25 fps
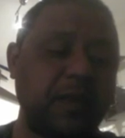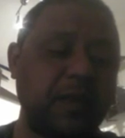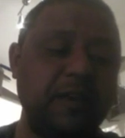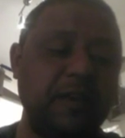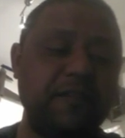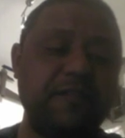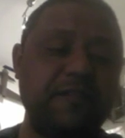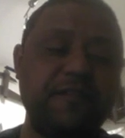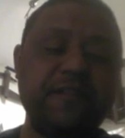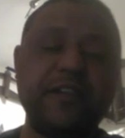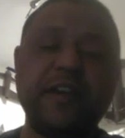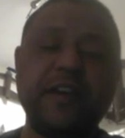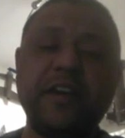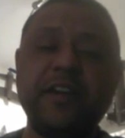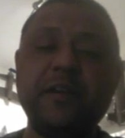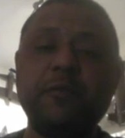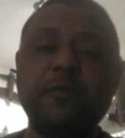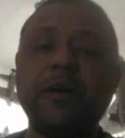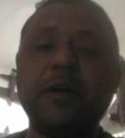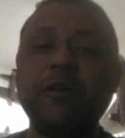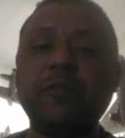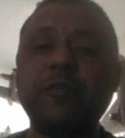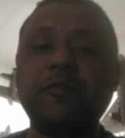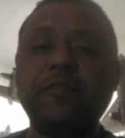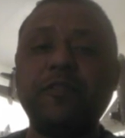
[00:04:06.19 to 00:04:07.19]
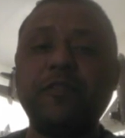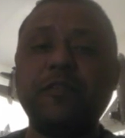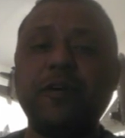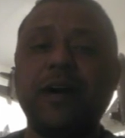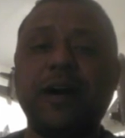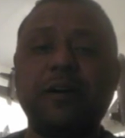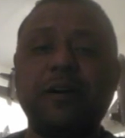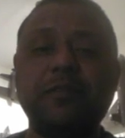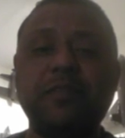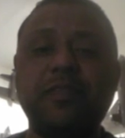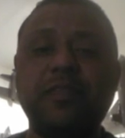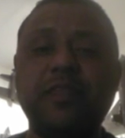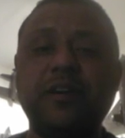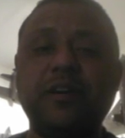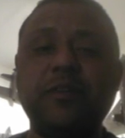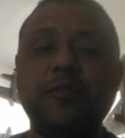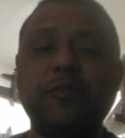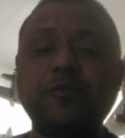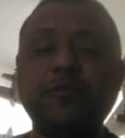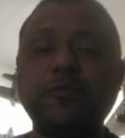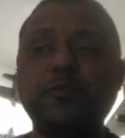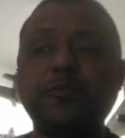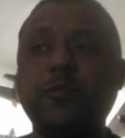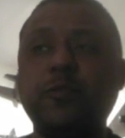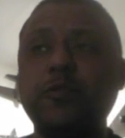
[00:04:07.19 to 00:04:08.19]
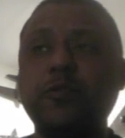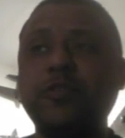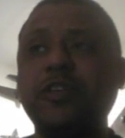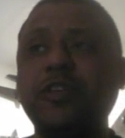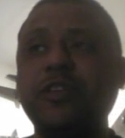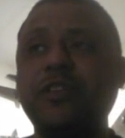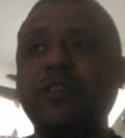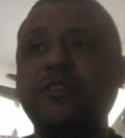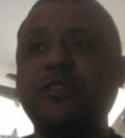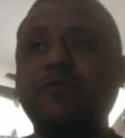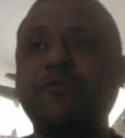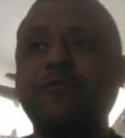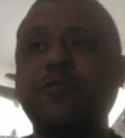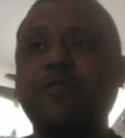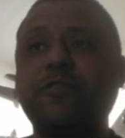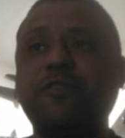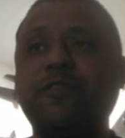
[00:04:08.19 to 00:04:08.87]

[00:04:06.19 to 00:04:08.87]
If any one of you out there who's watching this for